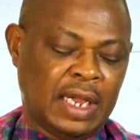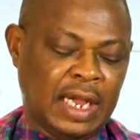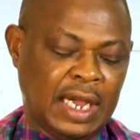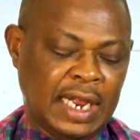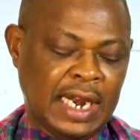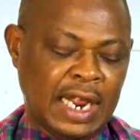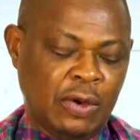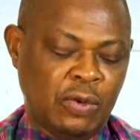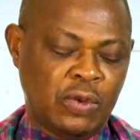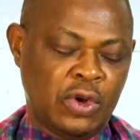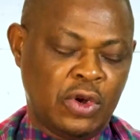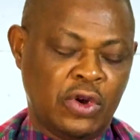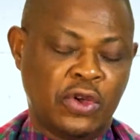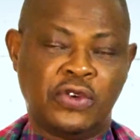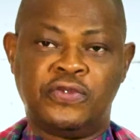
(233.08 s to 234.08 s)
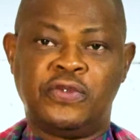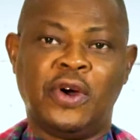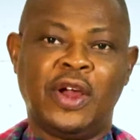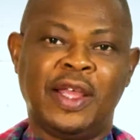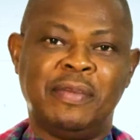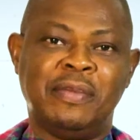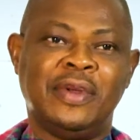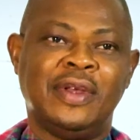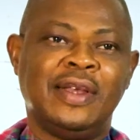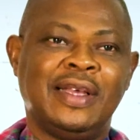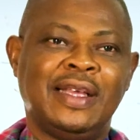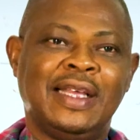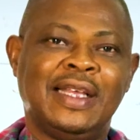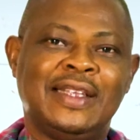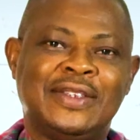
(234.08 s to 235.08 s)
and I will look for him."
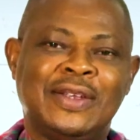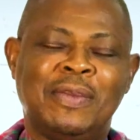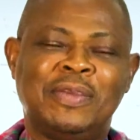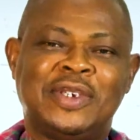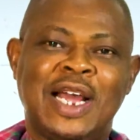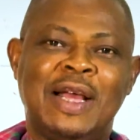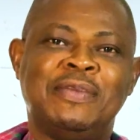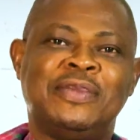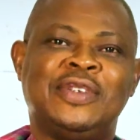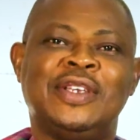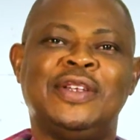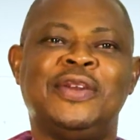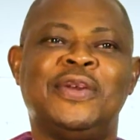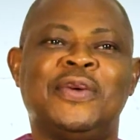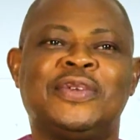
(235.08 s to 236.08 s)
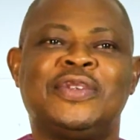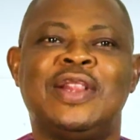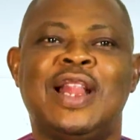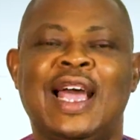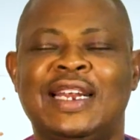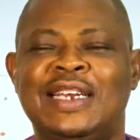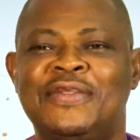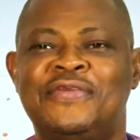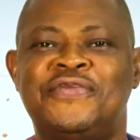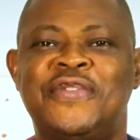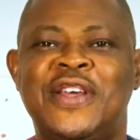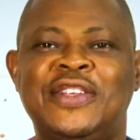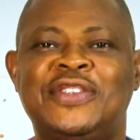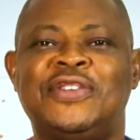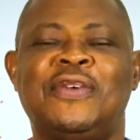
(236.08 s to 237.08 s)
Sometimes it looks like the
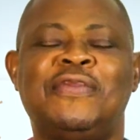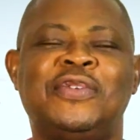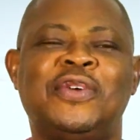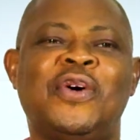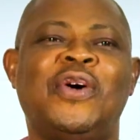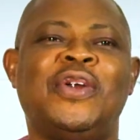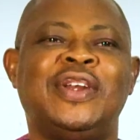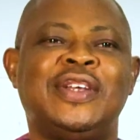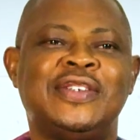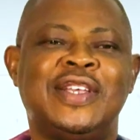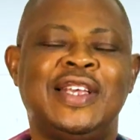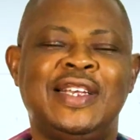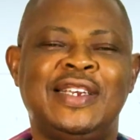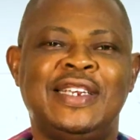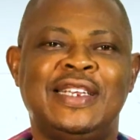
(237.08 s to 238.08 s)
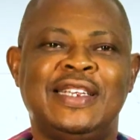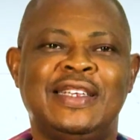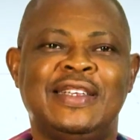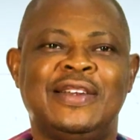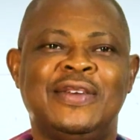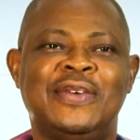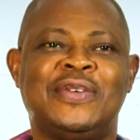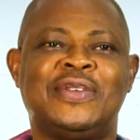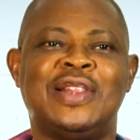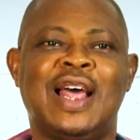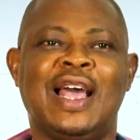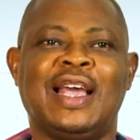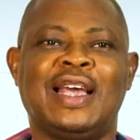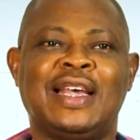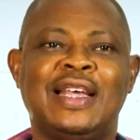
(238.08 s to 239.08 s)
face of God is hidden. It looks
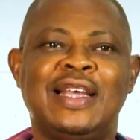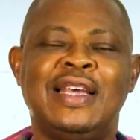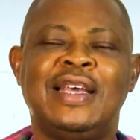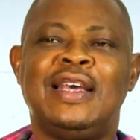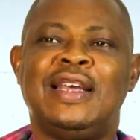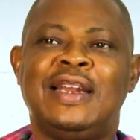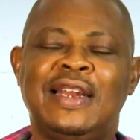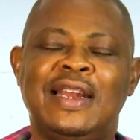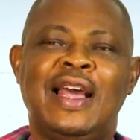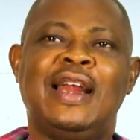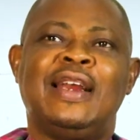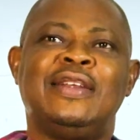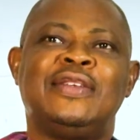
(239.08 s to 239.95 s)
like there